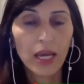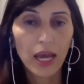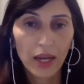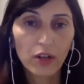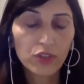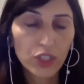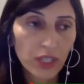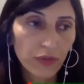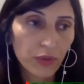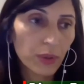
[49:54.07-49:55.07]
And I'll just
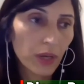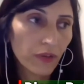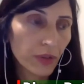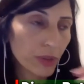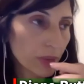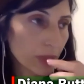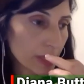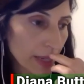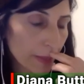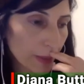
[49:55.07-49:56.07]
give you a few
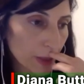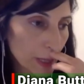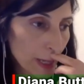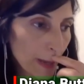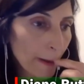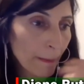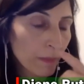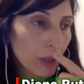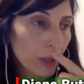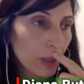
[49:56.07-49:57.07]
examples.
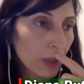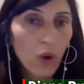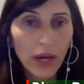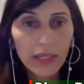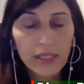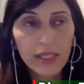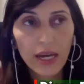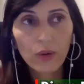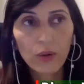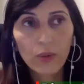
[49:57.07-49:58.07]
One is
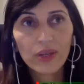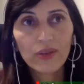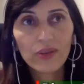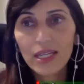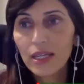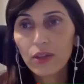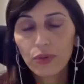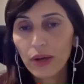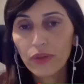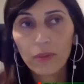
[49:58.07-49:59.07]
that we've seen
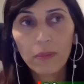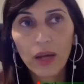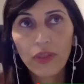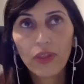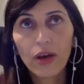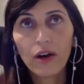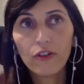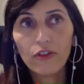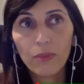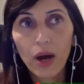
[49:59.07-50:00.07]
throughout the month
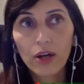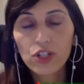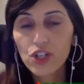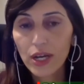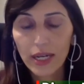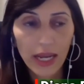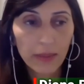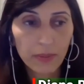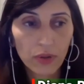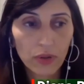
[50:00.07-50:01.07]
of March and
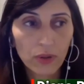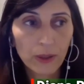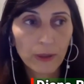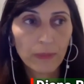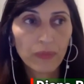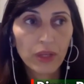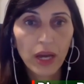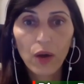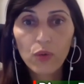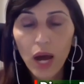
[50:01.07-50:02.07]
April
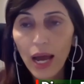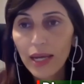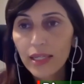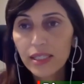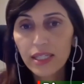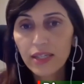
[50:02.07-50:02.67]
a rise in